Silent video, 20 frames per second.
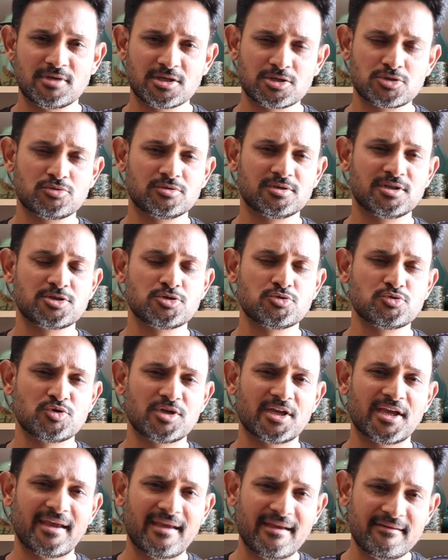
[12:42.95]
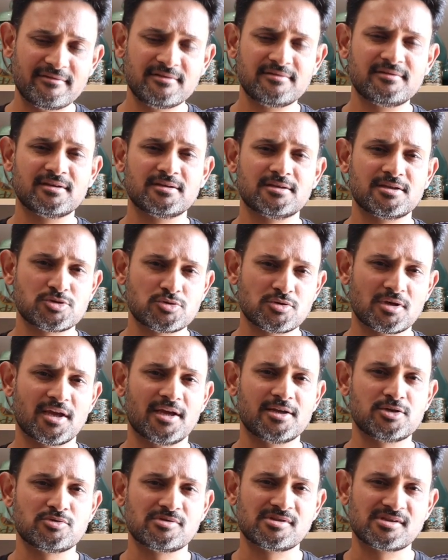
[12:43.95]
make sure that you're doing everything that you
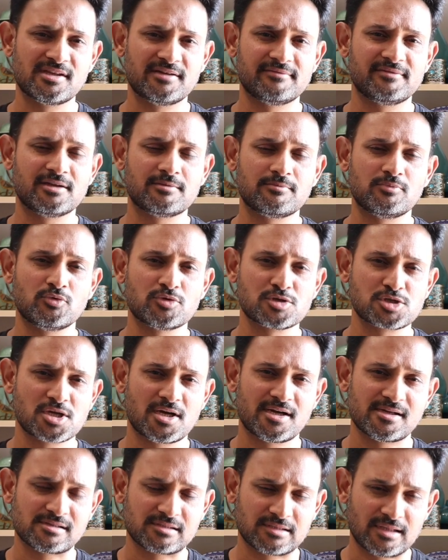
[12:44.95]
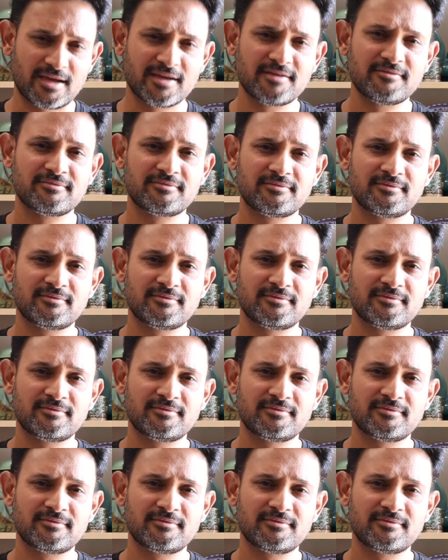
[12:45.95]
can to save that poor child's life.